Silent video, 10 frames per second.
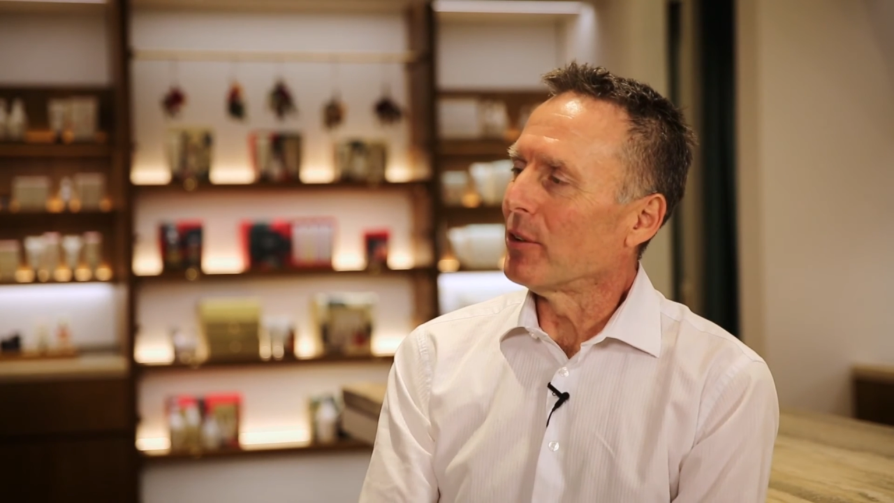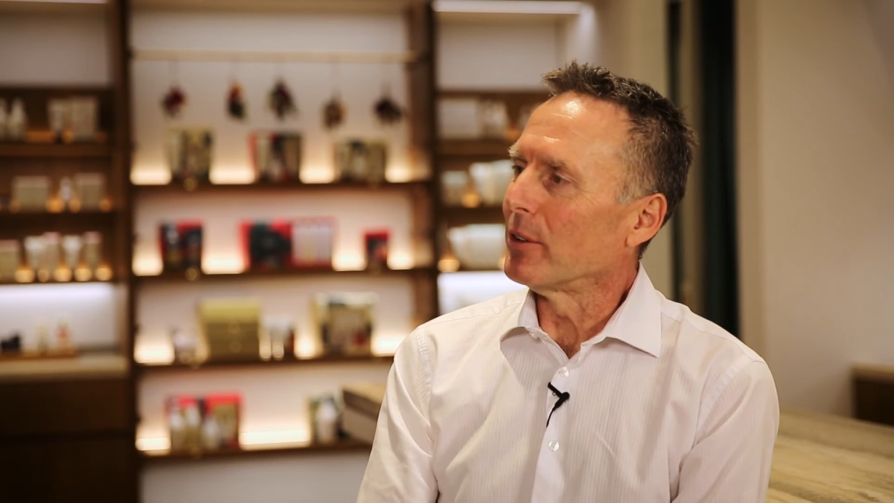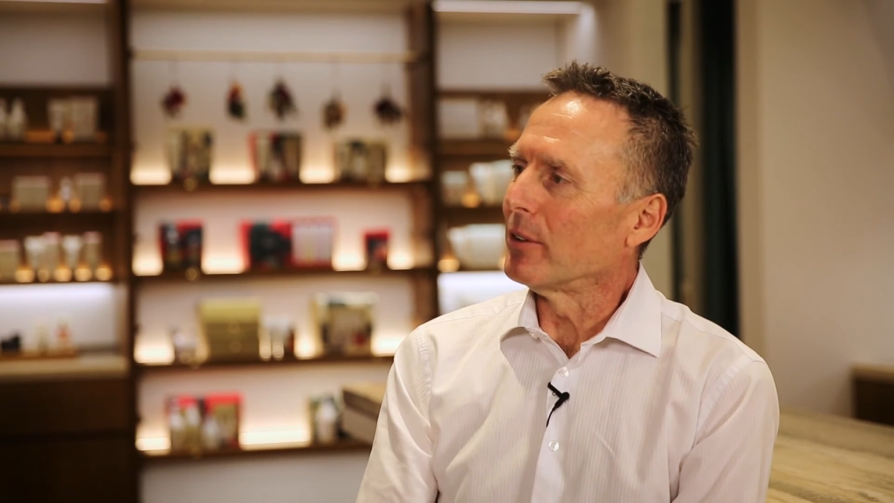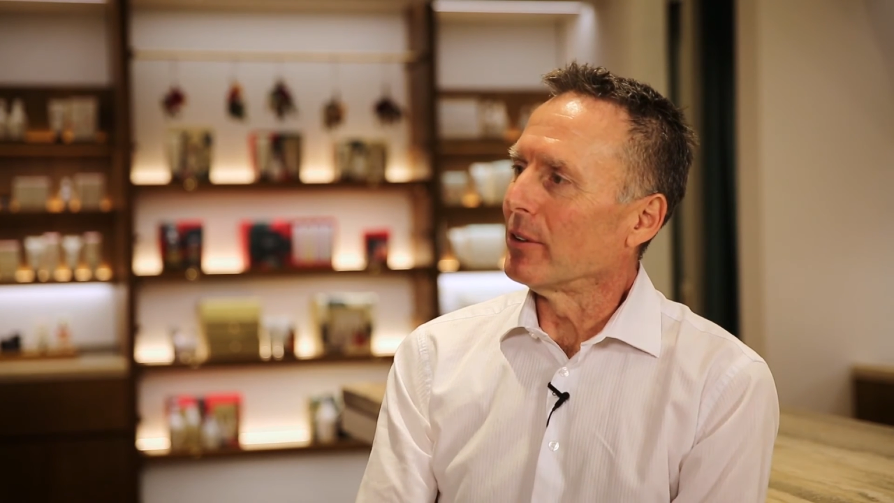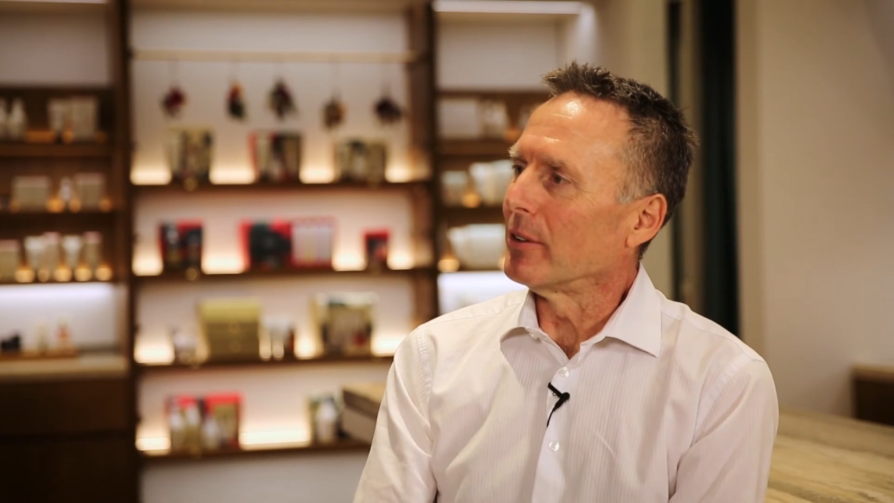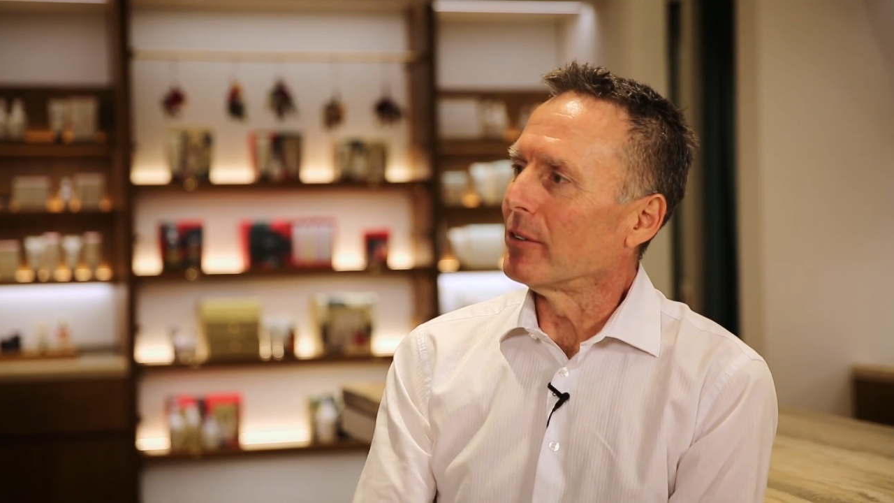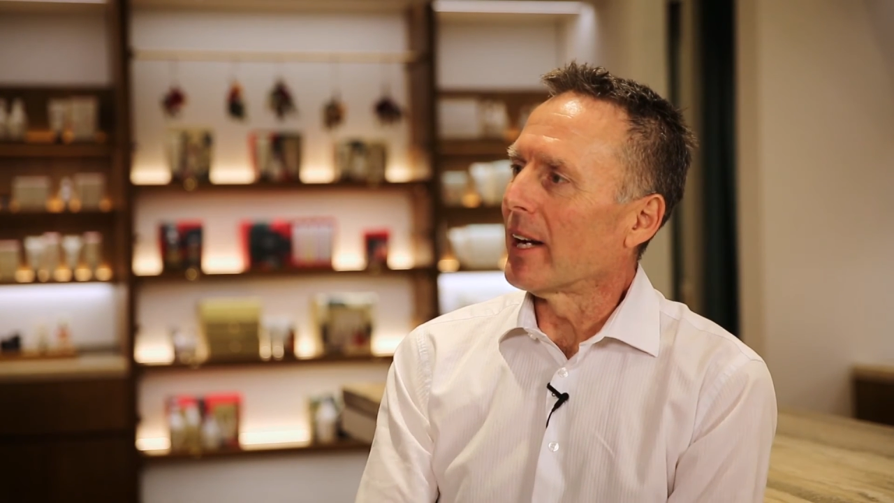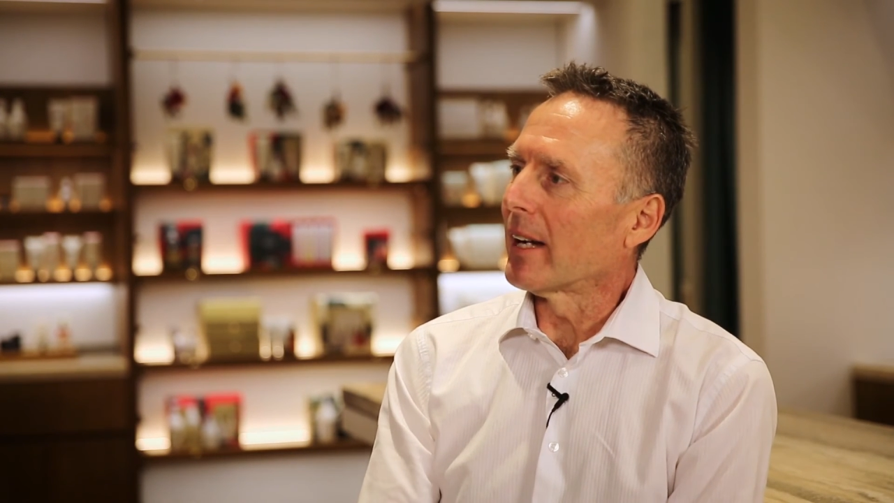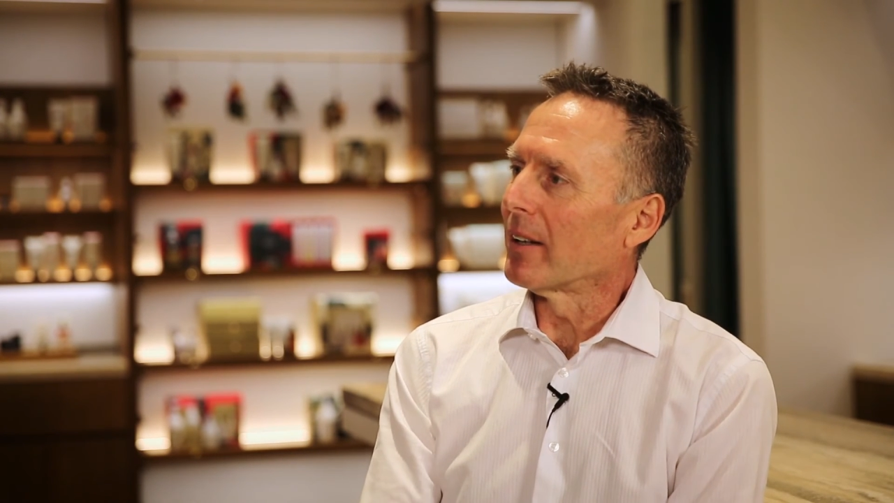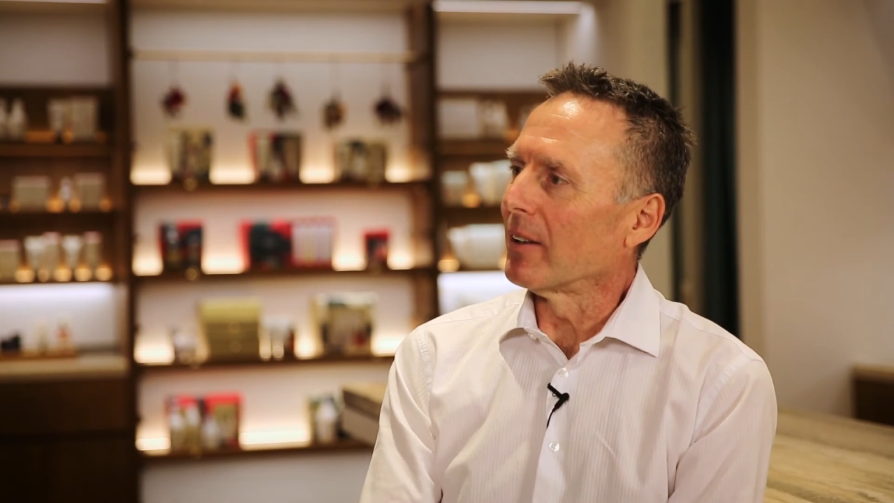you
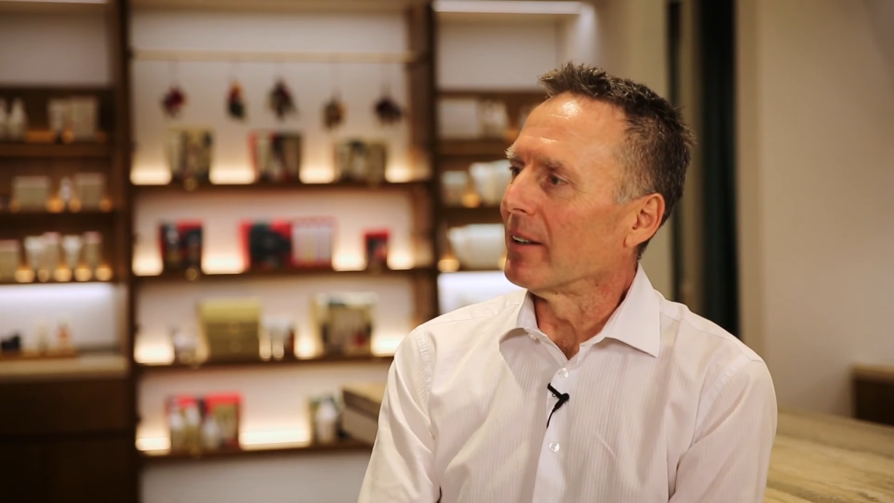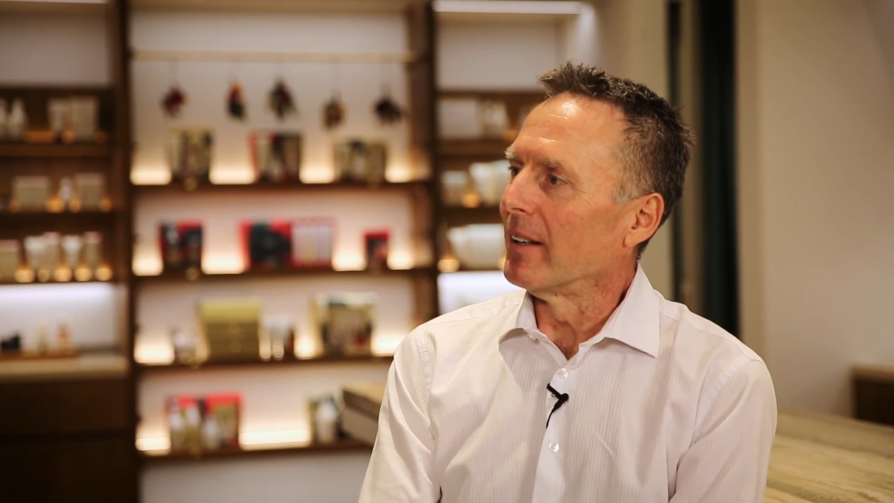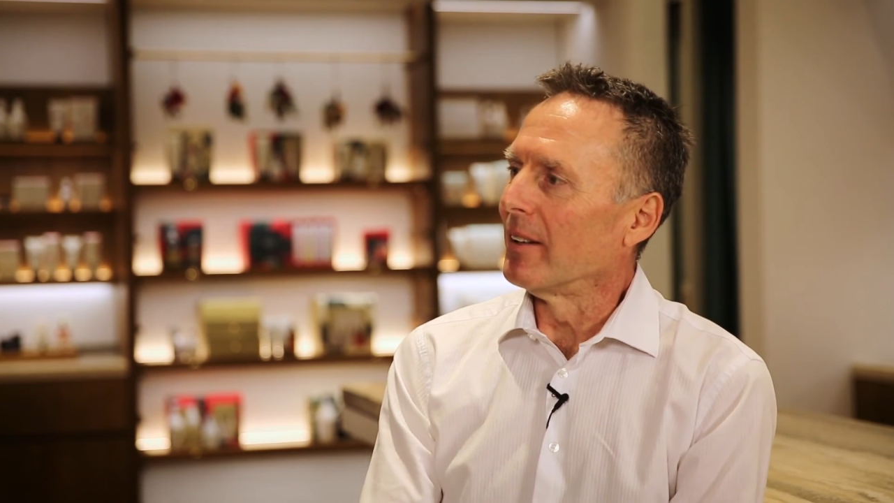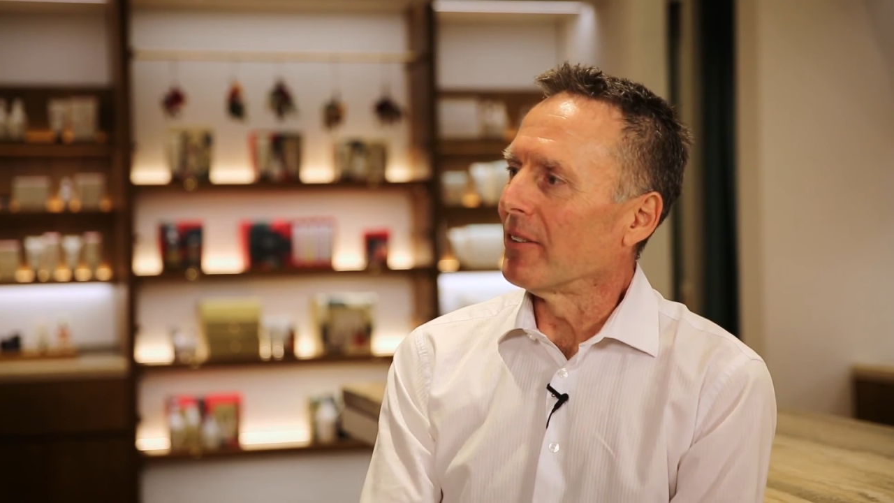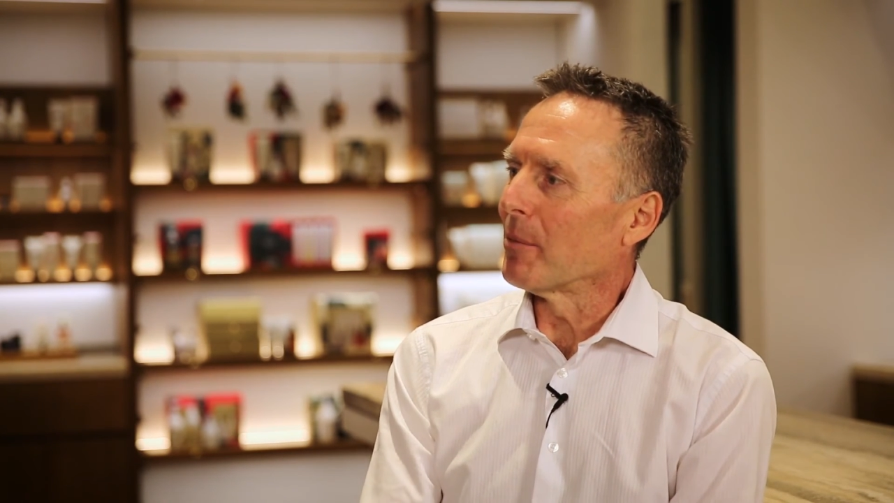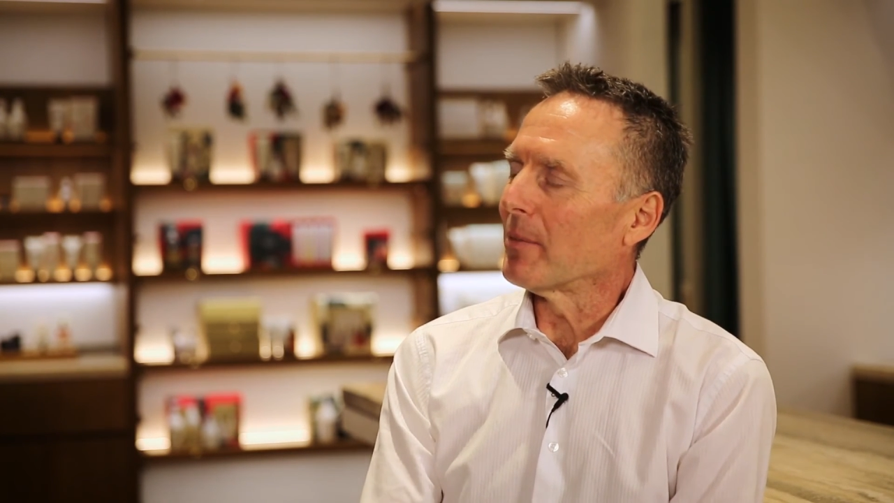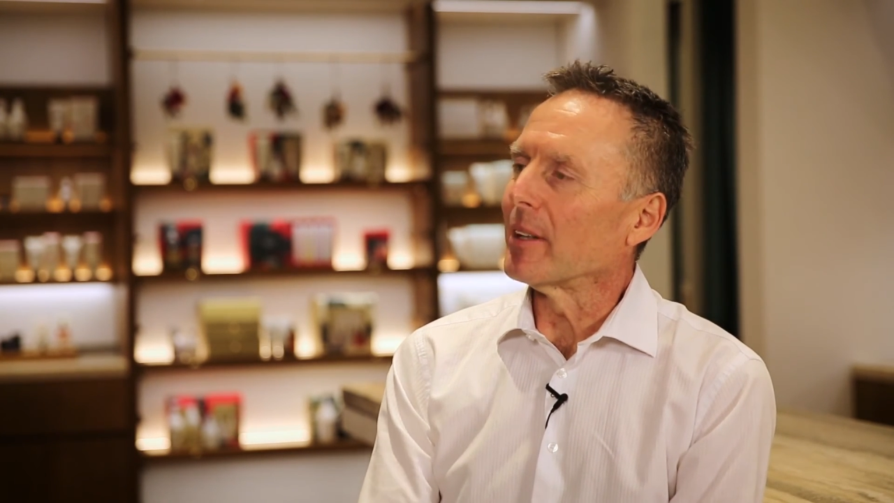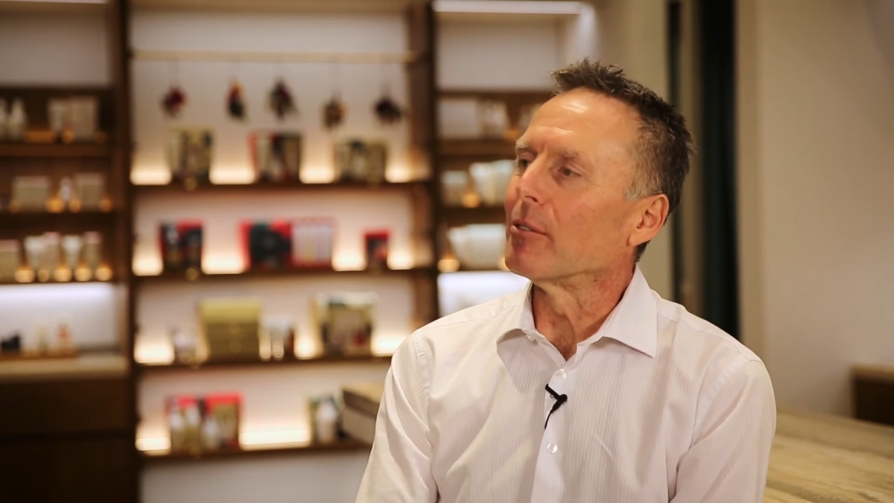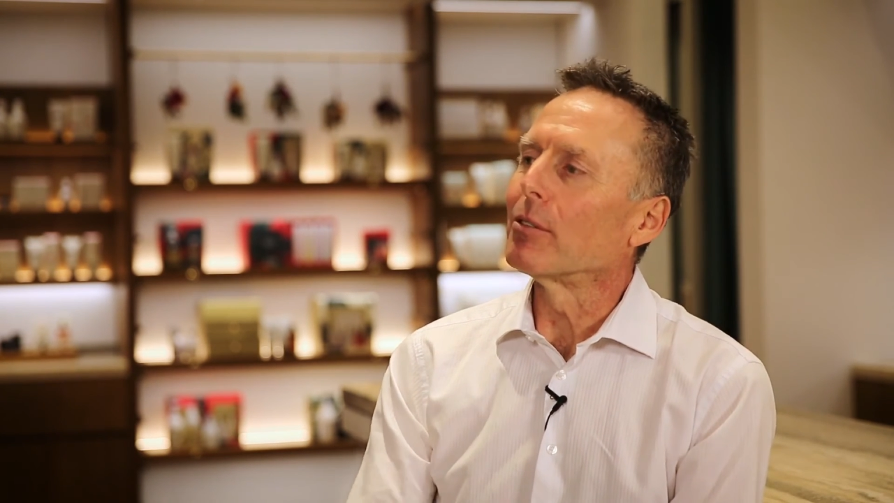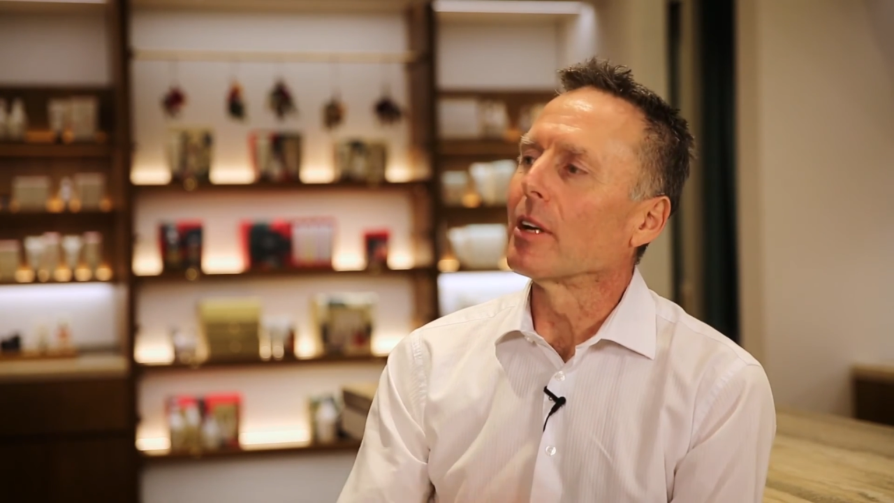dangle
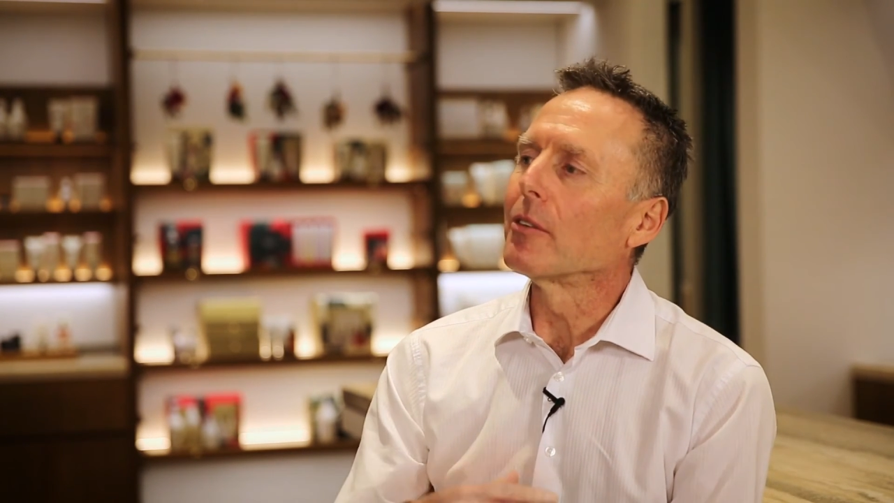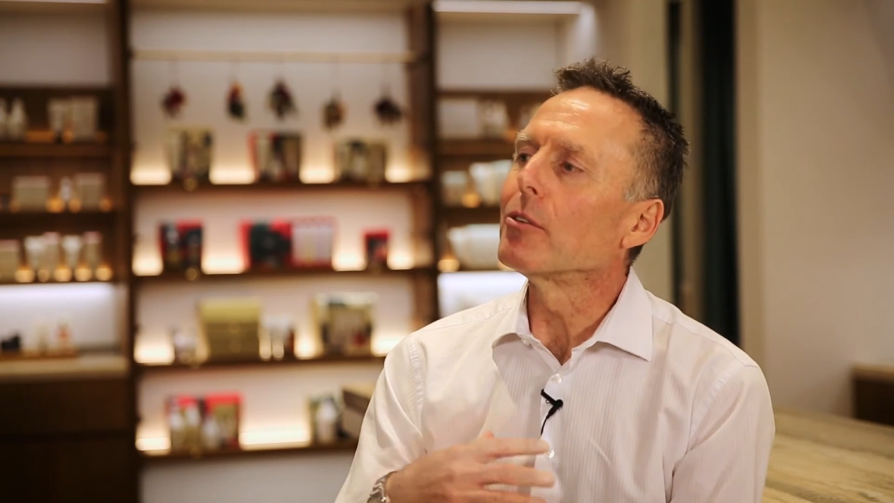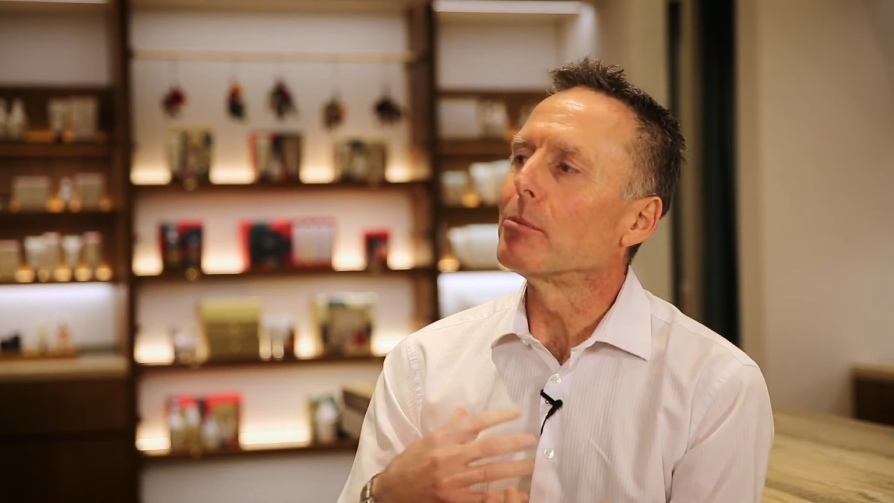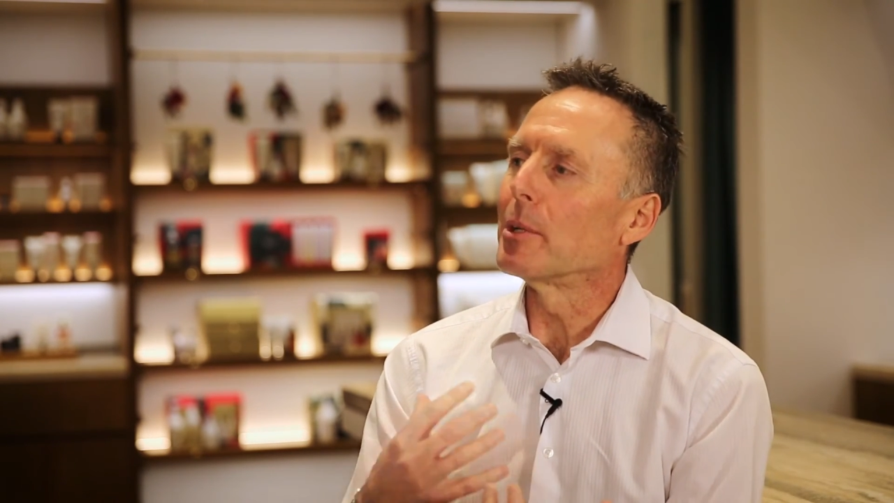something in front of